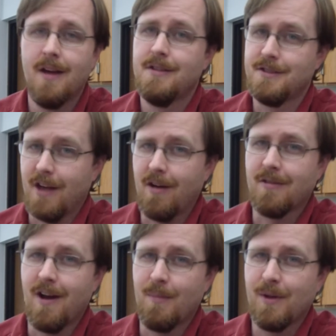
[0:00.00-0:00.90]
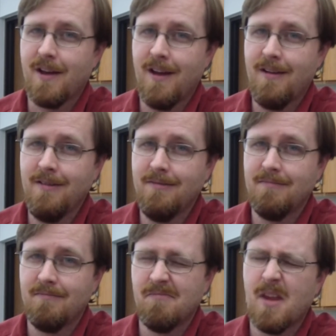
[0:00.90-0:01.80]
Sound complicated?
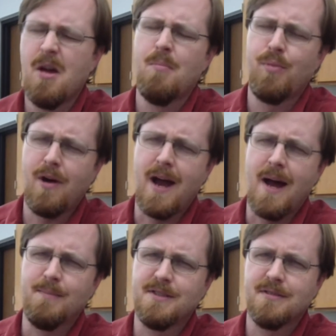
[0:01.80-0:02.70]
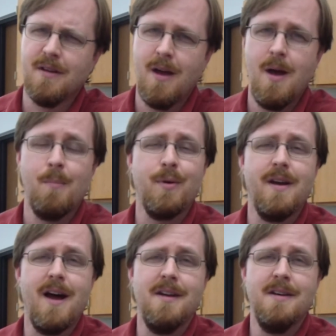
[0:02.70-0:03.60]
Perhaps, but
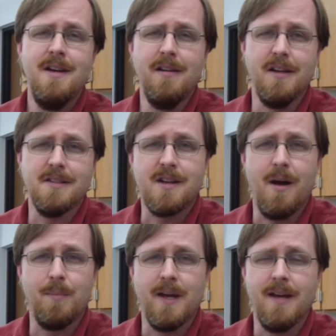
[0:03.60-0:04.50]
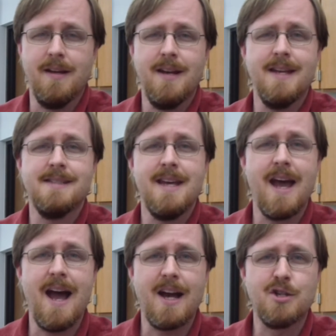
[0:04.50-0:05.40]
not nearly as complicated as
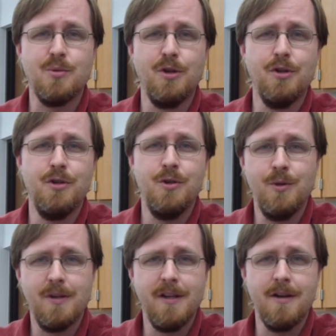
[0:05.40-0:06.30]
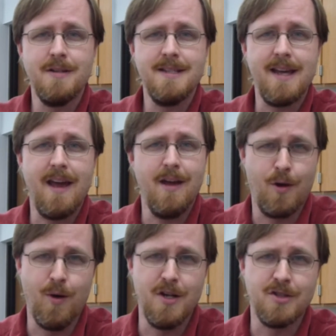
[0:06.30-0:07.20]
the actual nuclear decay
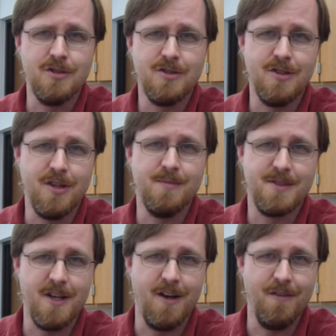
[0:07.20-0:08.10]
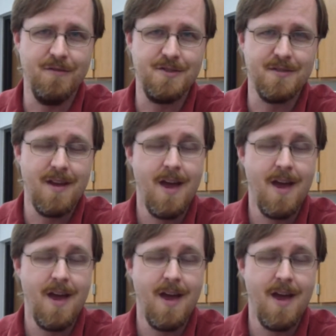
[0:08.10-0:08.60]
equations themselves.